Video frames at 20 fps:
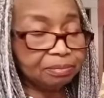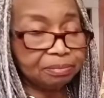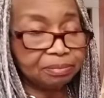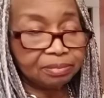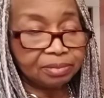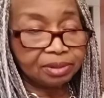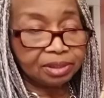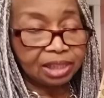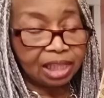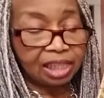
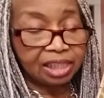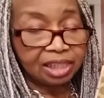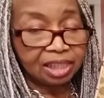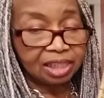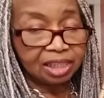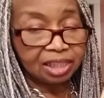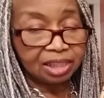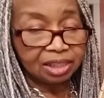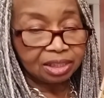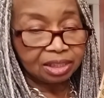like
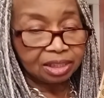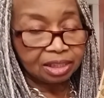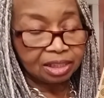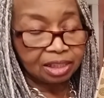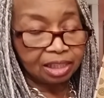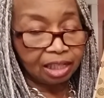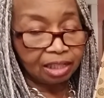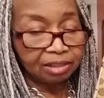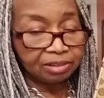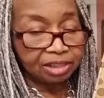these
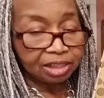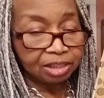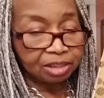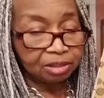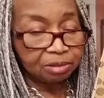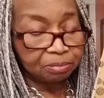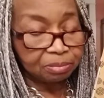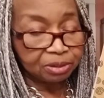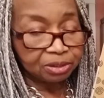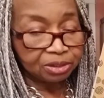diary
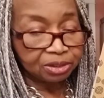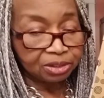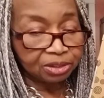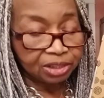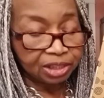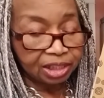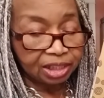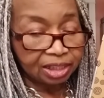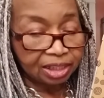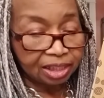notebooks or
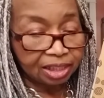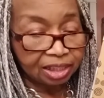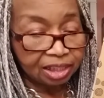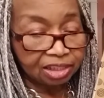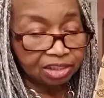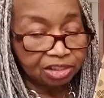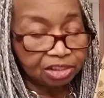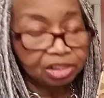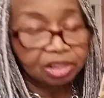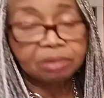things like
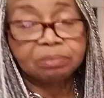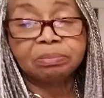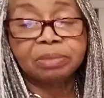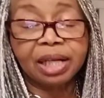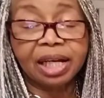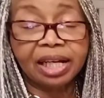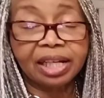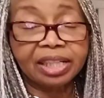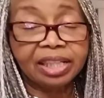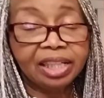this, you can
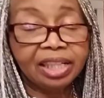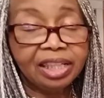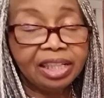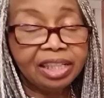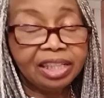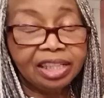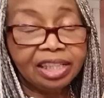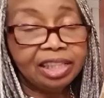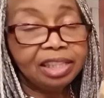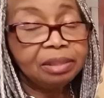buy
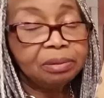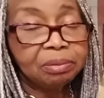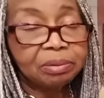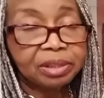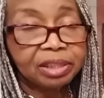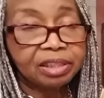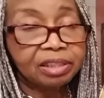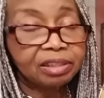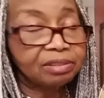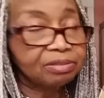
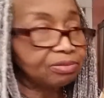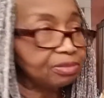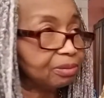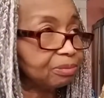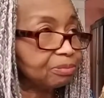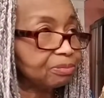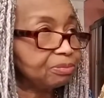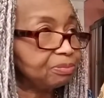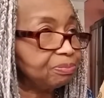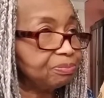anywhere
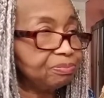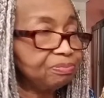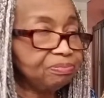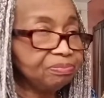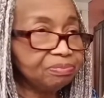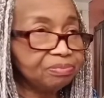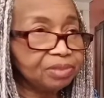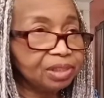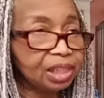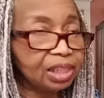from,
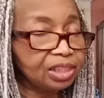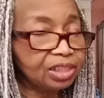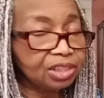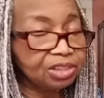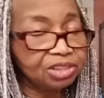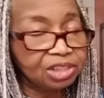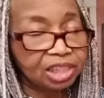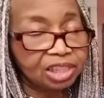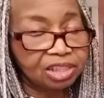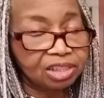
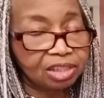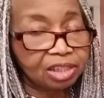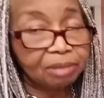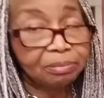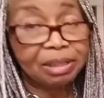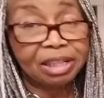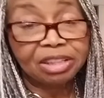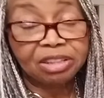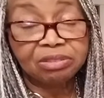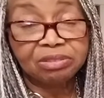usually start
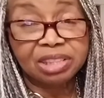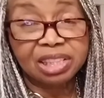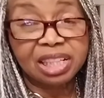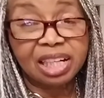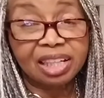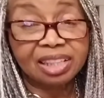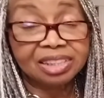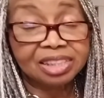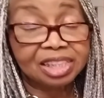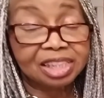about
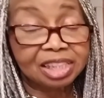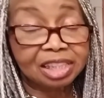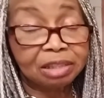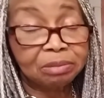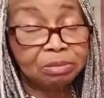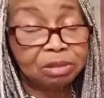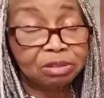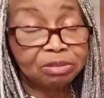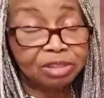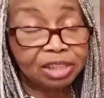$3 and they
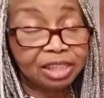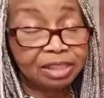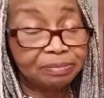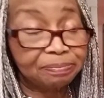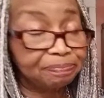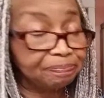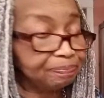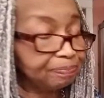move up,